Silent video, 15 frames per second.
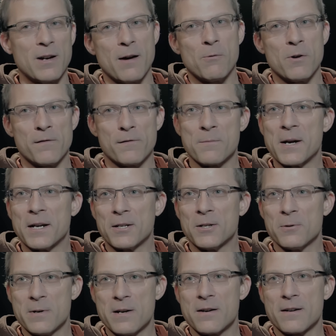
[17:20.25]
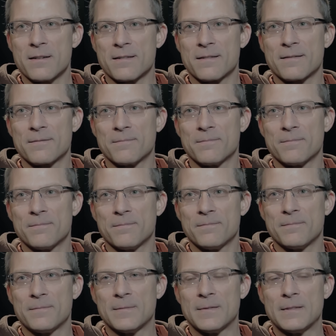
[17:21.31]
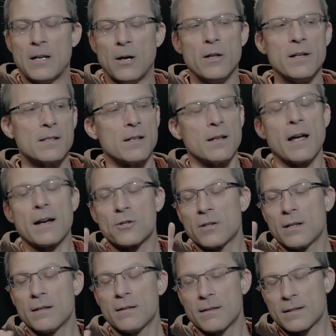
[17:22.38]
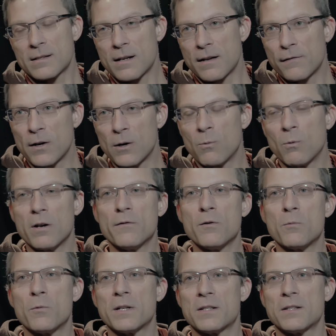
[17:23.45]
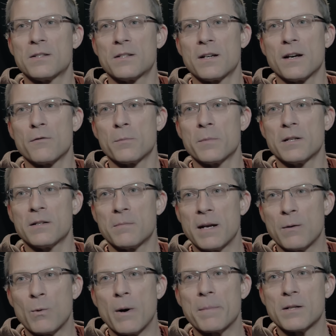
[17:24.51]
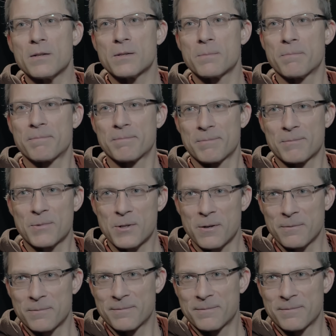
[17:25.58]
I want for my career? Well, that's not fair. One of them went into government and made weapons. So